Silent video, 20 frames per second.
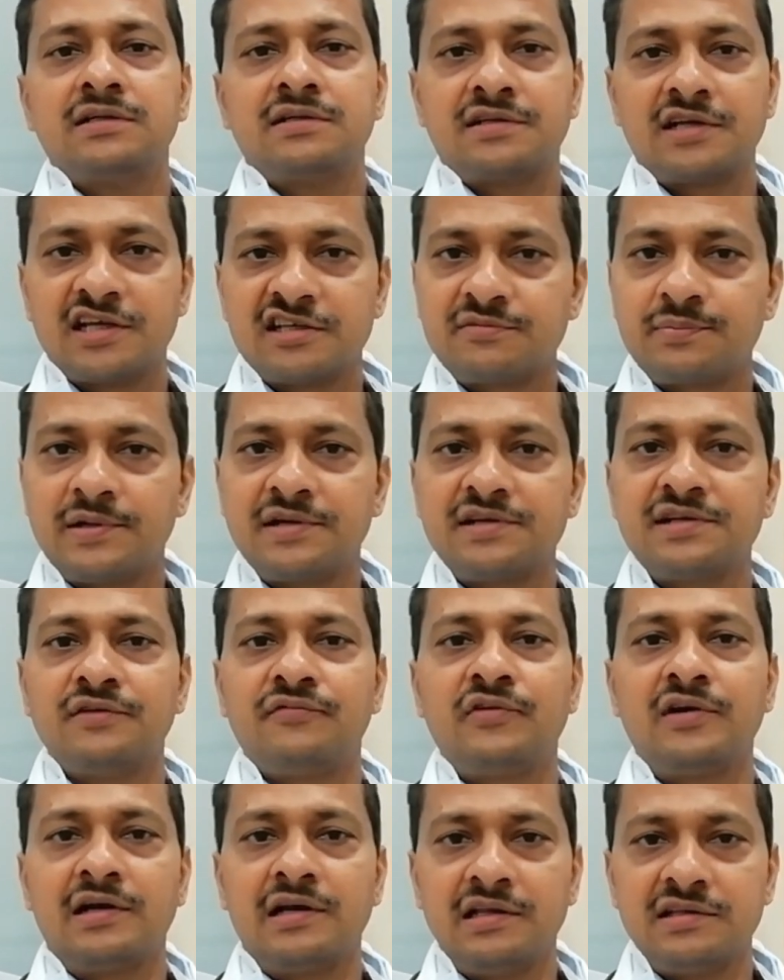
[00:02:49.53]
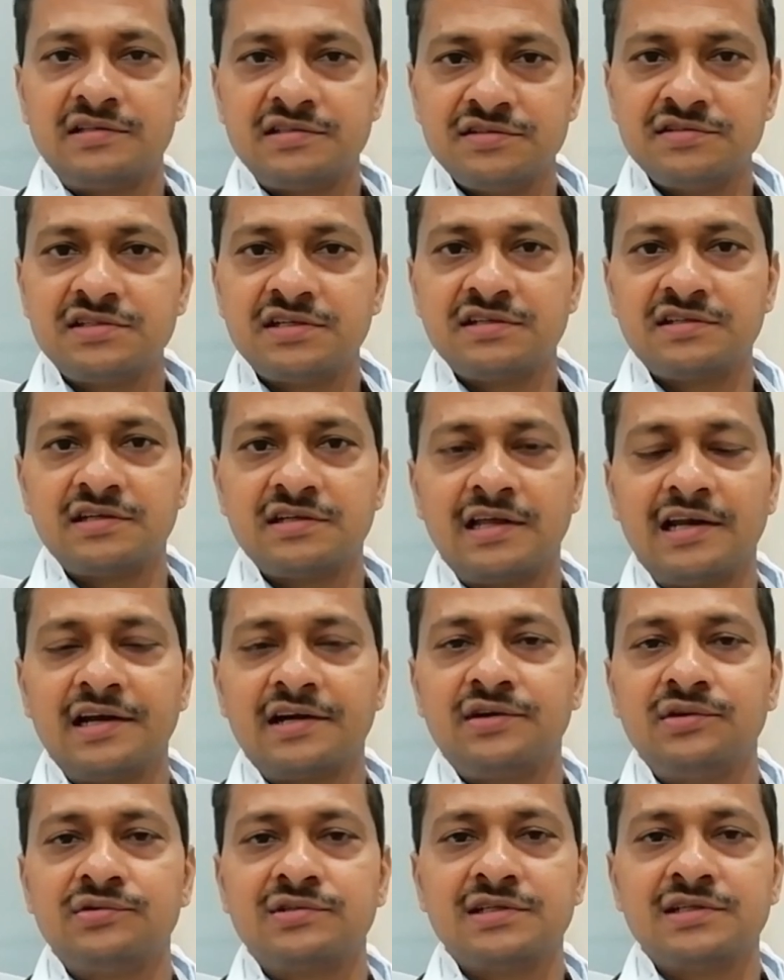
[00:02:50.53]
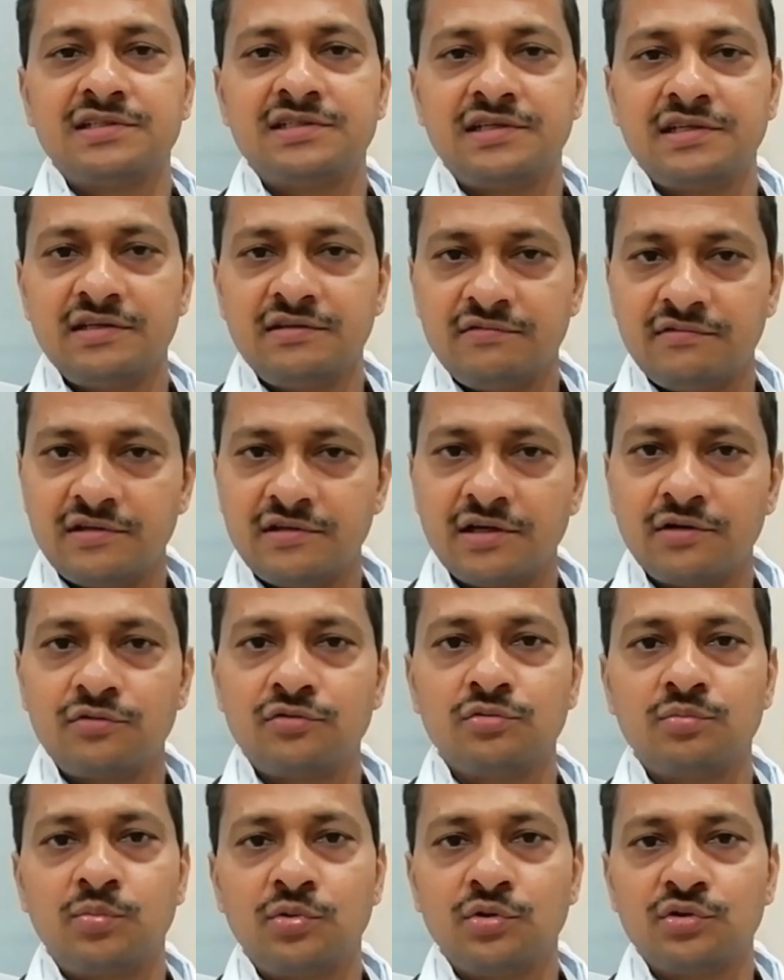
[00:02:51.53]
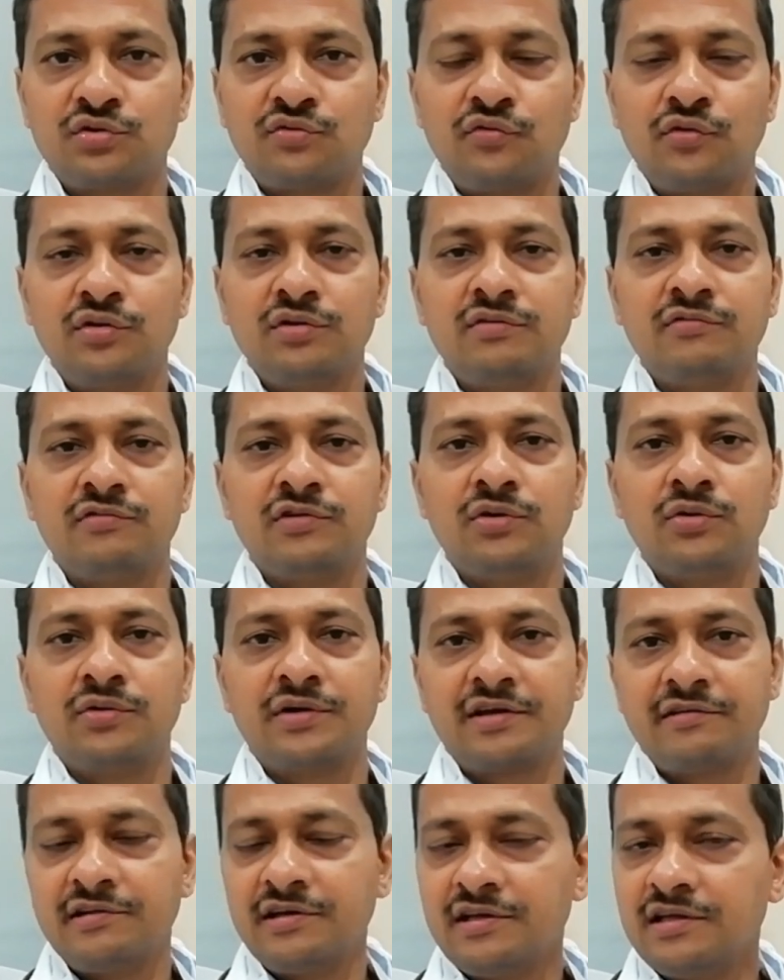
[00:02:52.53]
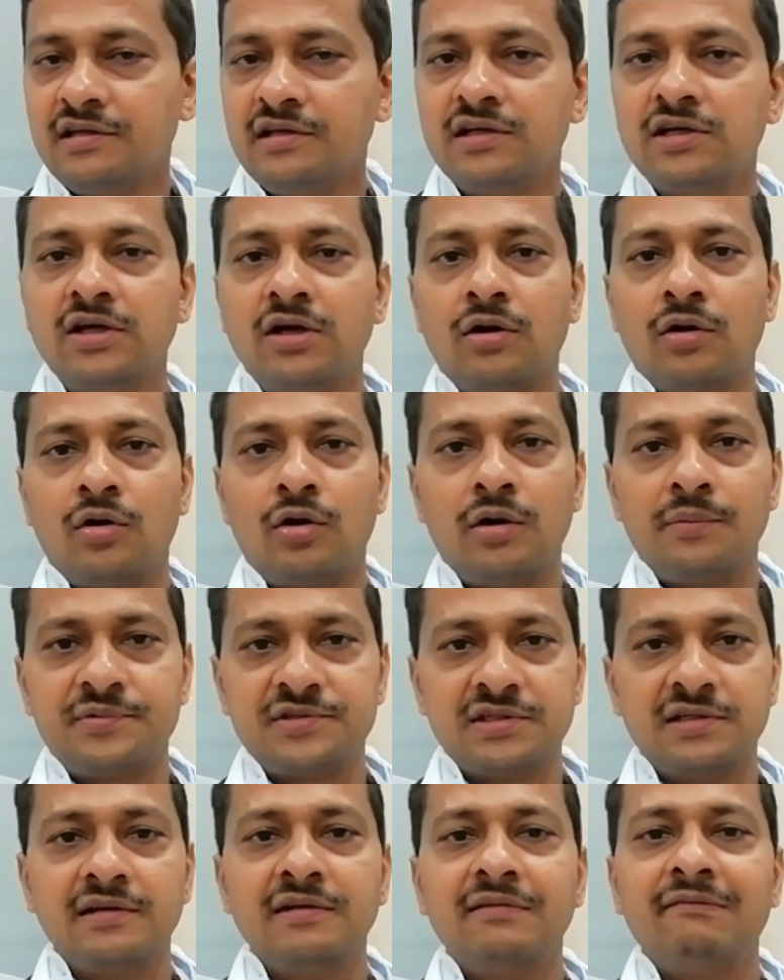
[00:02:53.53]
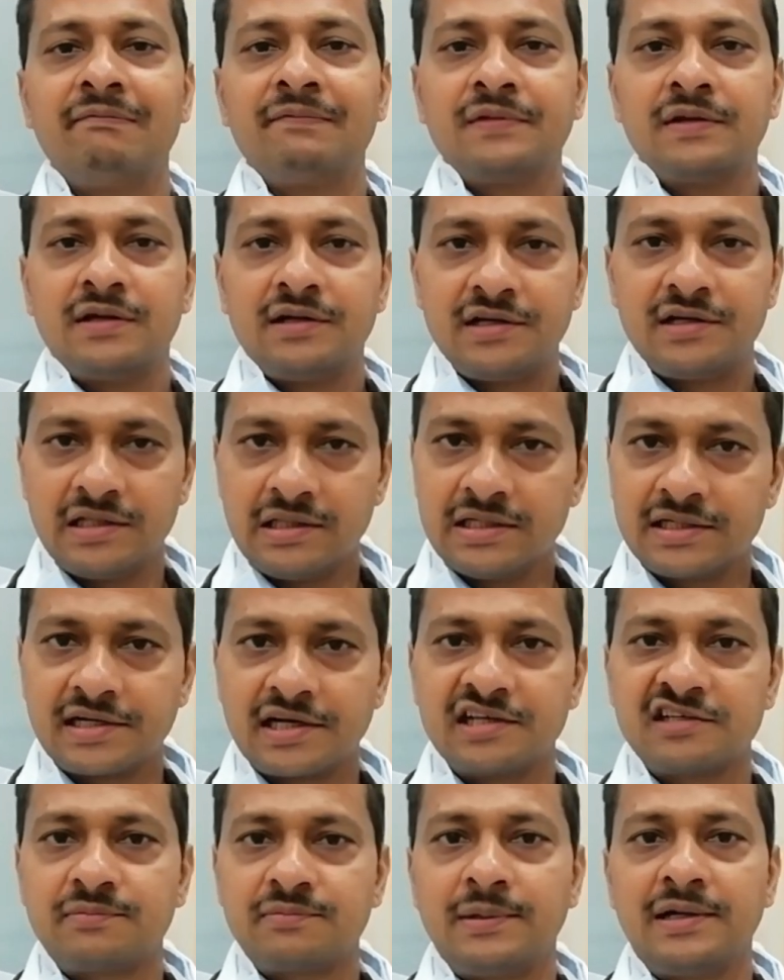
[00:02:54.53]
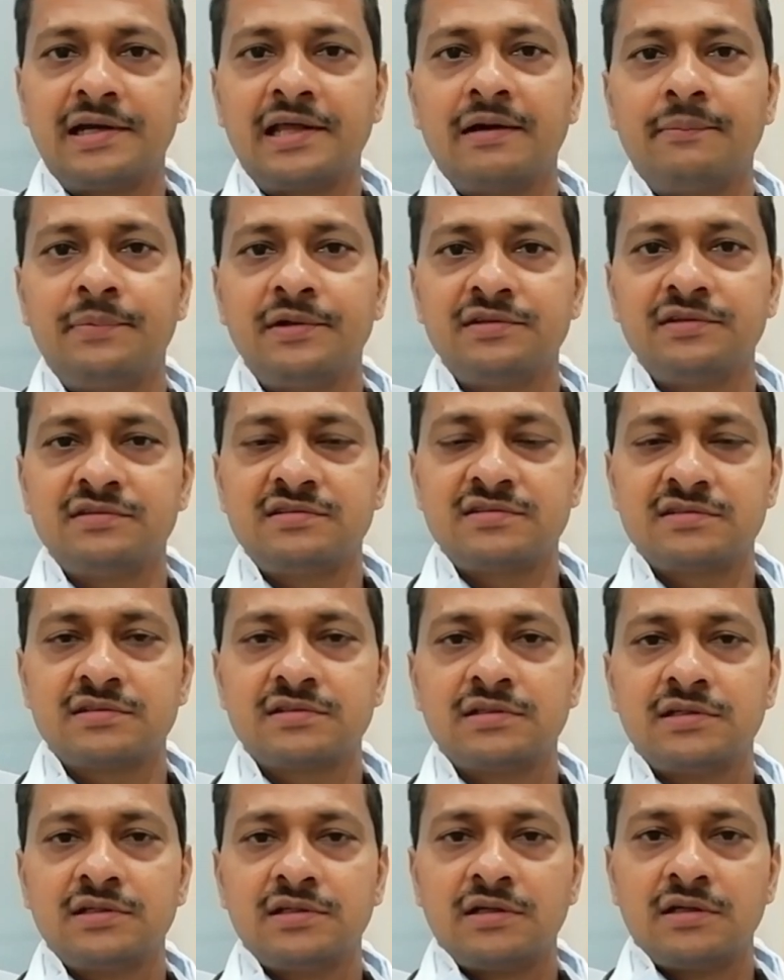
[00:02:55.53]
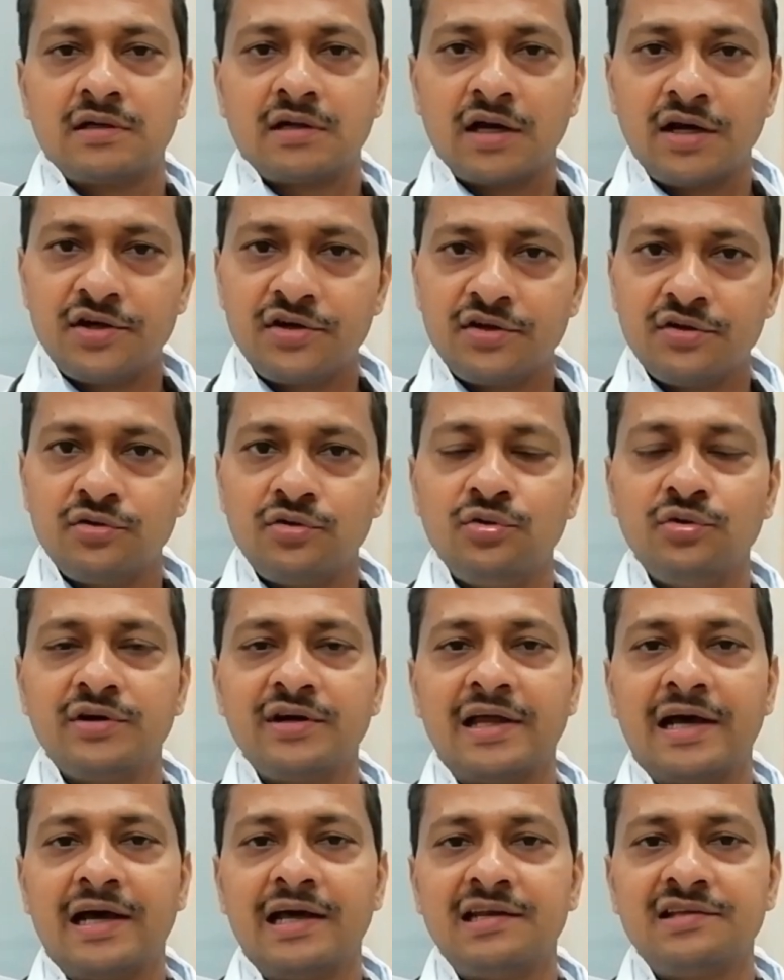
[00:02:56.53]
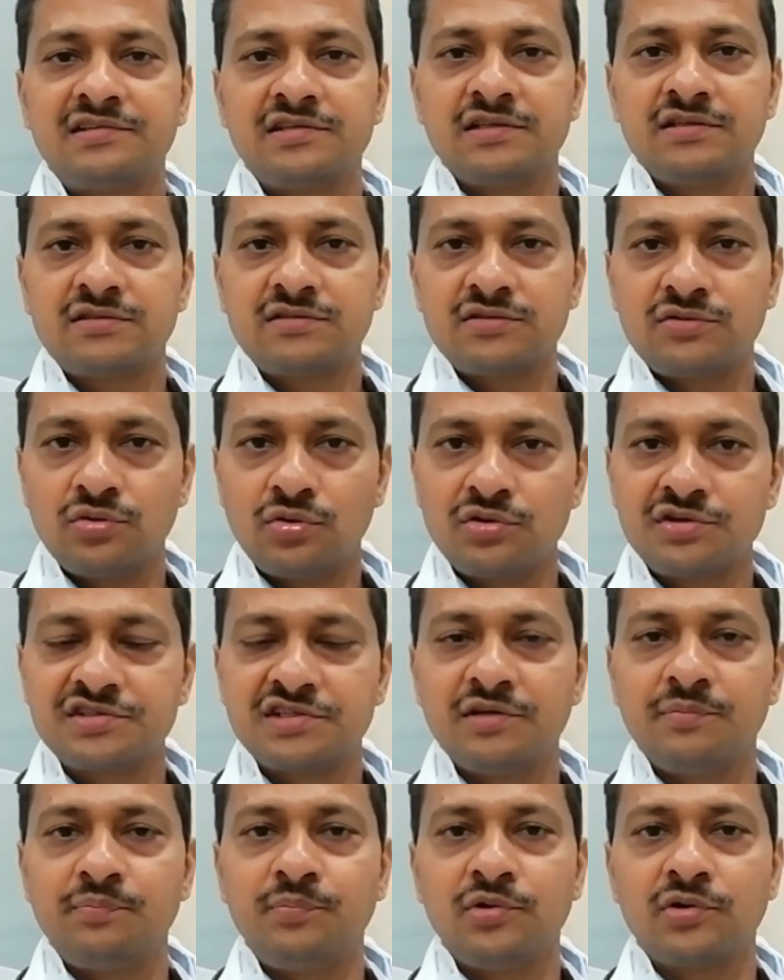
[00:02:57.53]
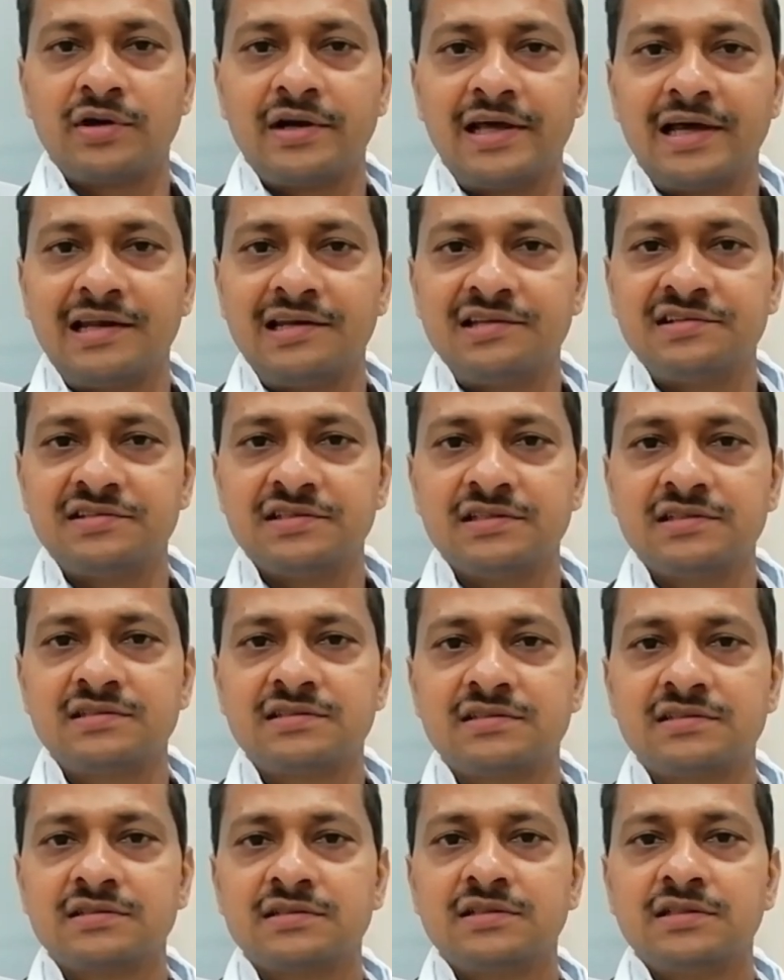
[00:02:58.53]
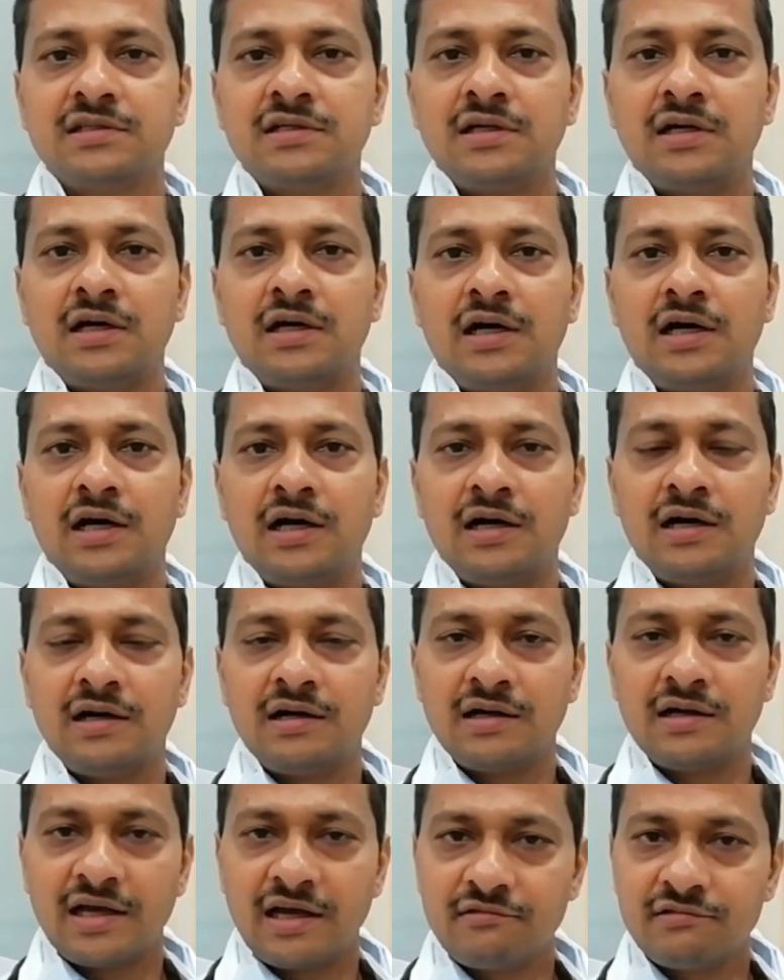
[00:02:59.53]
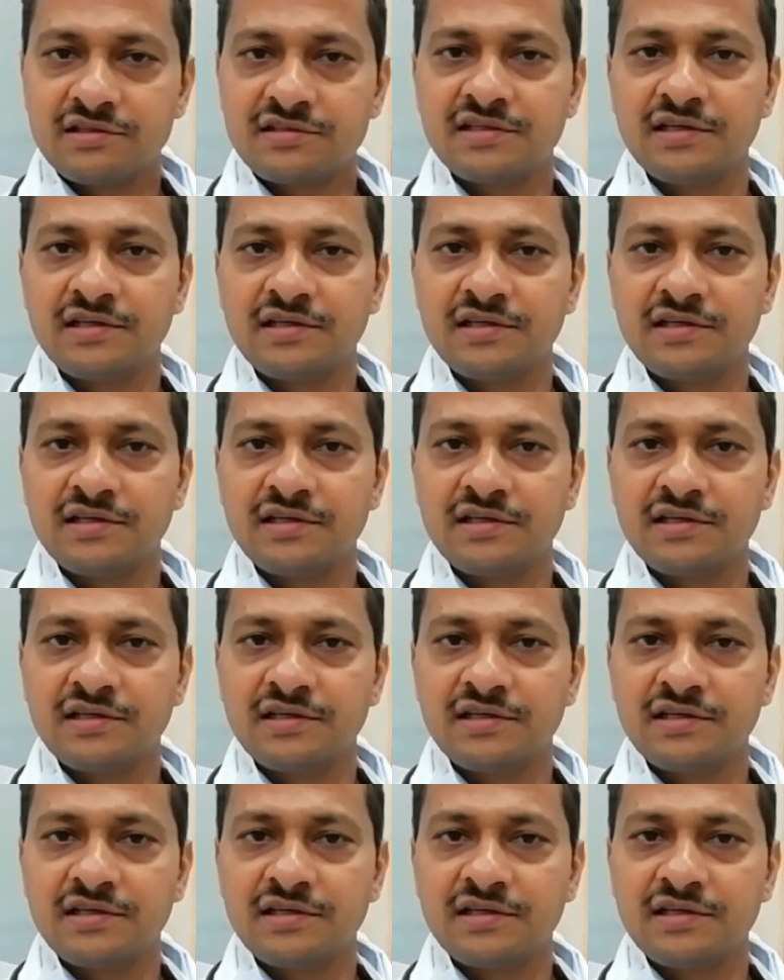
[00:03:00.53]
Transplant definitely, since it is an elective surgery, we have to postpone, we don't have any option. Till the transplant happens, continue doing dialysis, don't skip your dialysis, have a